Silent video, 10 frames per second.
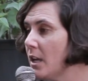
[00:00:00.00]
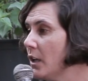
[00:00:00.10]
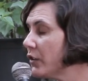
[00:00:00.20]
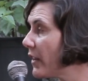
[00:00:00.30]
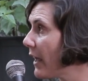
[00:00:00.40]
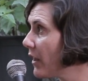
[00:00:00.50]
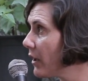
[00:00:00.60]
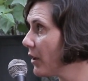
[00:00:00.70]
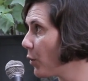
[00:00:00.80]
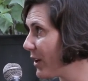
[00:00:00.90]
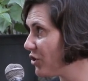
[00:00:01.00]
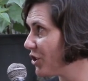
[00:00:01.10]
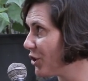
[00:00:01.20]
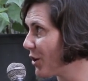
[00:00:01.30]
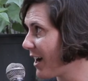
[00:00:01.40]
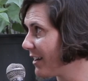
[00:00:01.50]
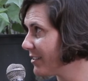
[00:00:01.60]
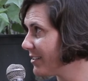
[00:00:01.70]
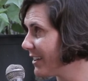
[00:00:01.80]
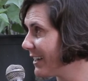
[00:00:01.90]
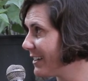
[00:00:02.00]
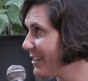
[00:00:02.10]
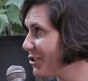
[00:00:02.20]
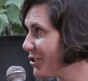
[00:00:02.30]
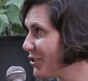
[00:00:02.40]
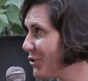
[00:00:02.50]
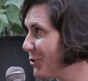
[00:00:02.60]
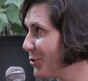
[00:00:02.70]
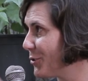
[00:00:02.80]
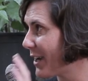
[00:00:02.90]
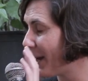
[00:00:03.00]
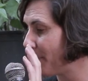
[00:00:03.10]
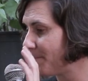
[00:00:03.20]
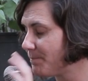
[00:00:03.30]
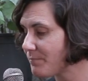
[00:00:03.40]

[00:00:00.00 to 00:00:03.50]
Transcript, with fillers: So the other question you asked in addition to um,